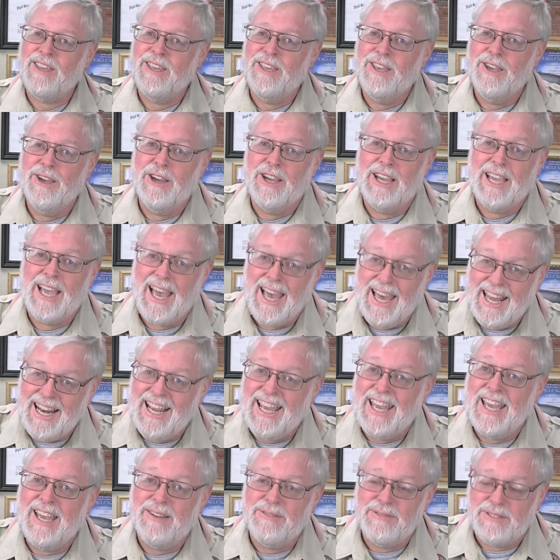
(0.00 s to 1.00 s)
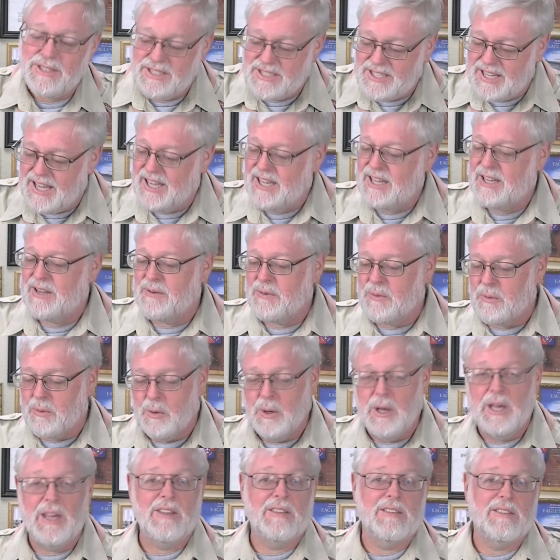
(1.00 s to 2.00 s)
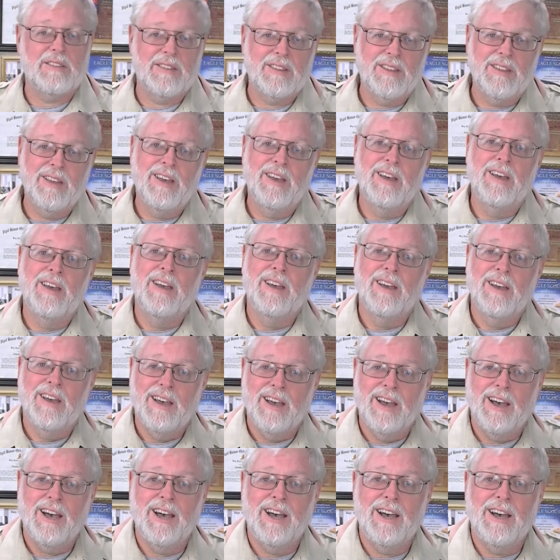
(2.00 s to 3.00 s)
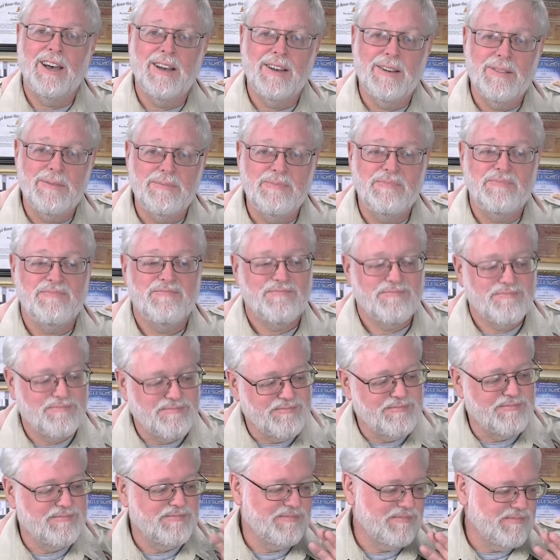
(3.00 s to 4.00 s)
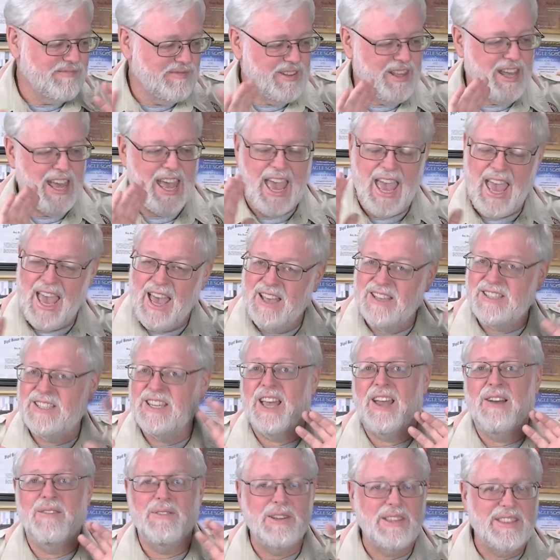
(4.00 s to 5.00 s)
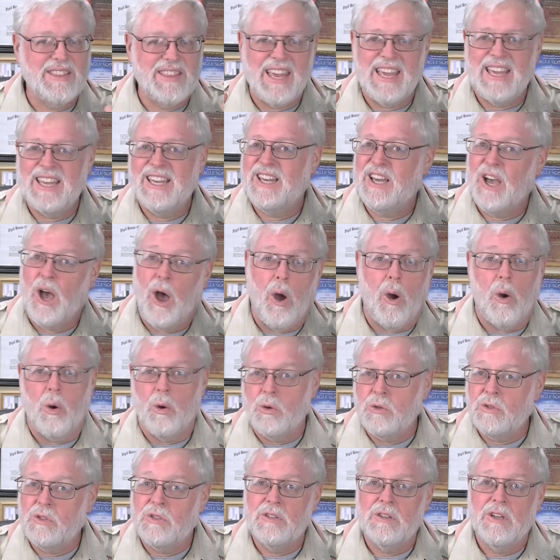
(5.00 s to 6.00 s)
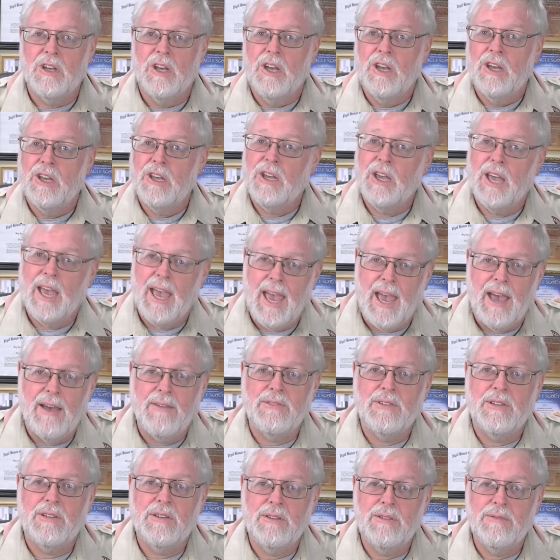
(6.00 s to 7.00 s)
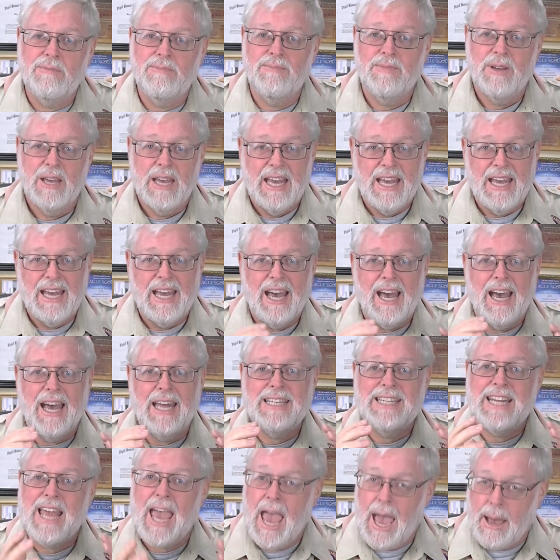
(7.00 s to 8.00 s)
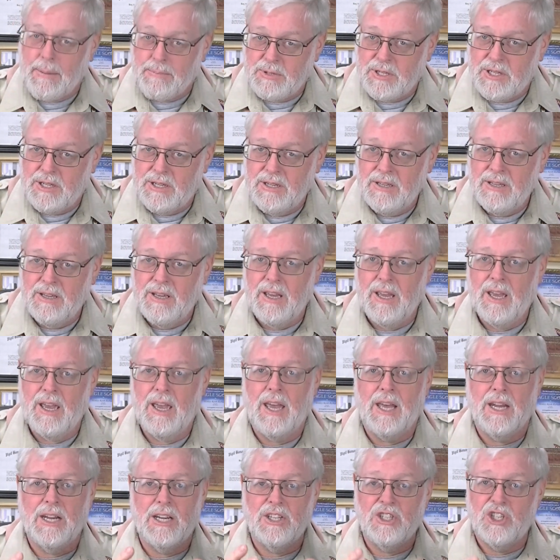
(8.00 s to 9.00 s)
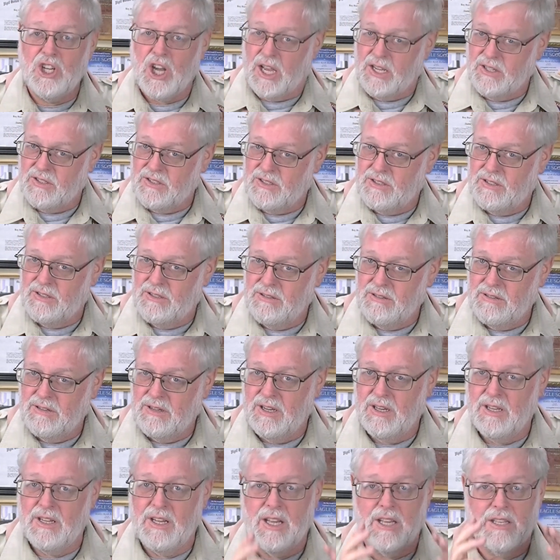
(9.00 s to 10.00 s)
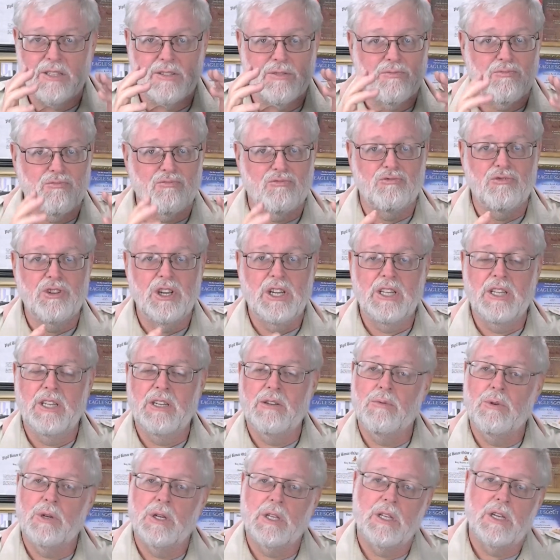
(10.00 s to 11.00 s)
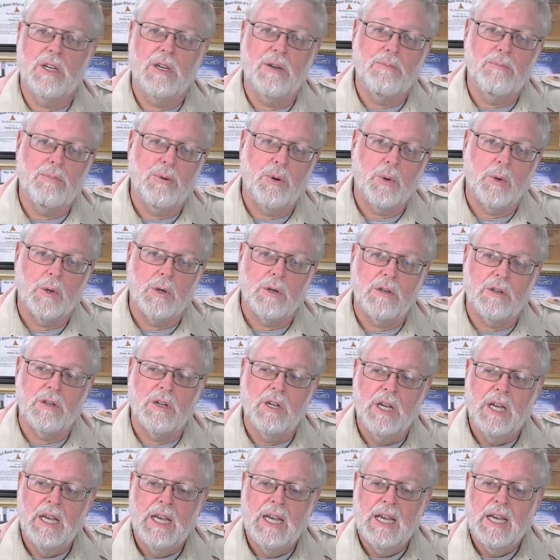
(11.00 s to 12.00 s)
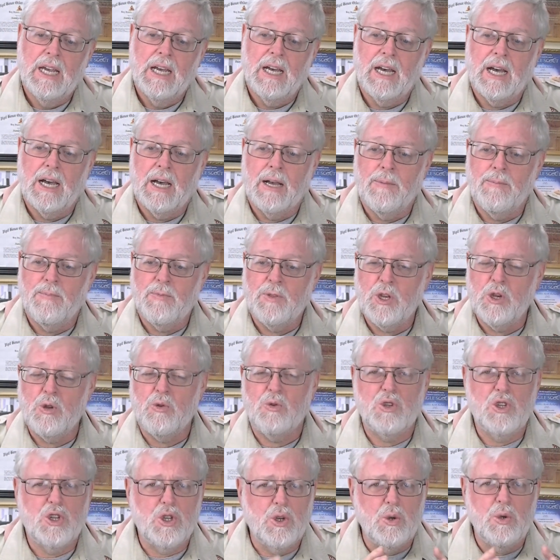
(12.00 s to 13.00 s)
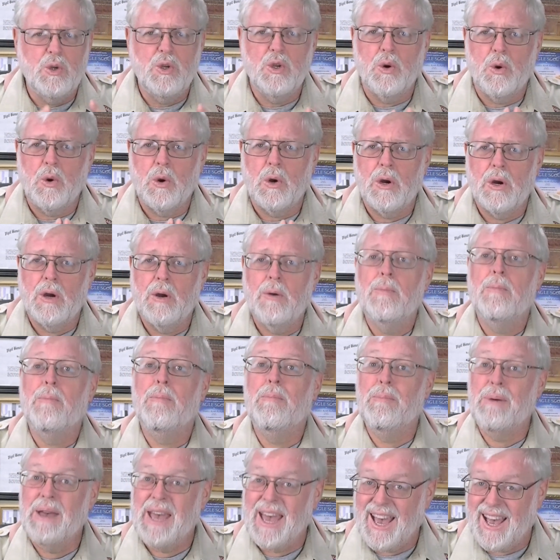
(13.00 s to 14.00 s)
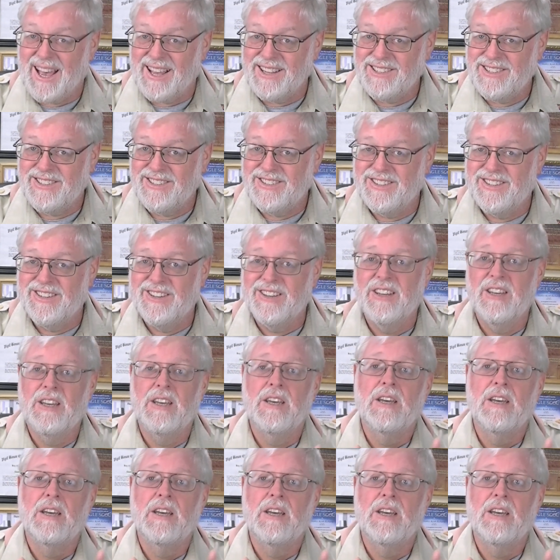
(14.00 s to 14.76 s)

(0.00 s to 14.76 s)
you kind of have to take it with um, as everything goes, you have to adapt and adjust. And that's really, really important. Um, you do your best,